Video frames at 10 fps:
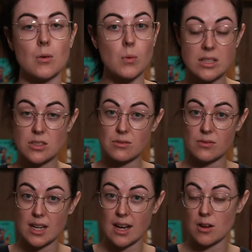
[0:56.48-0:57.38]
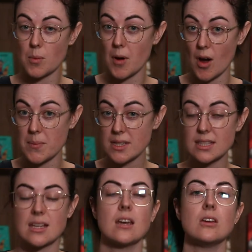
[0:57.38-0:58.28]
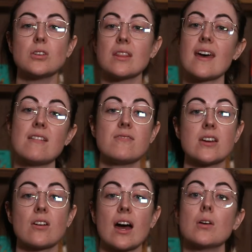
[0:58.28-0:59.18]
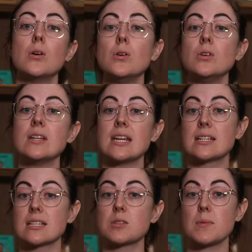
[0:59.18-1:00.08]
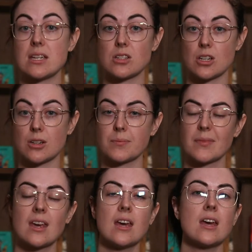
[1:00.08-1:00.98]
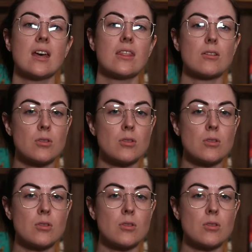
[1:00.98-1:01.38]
Once you've figured out your purpose, you can then figure out who you need to speak to. There are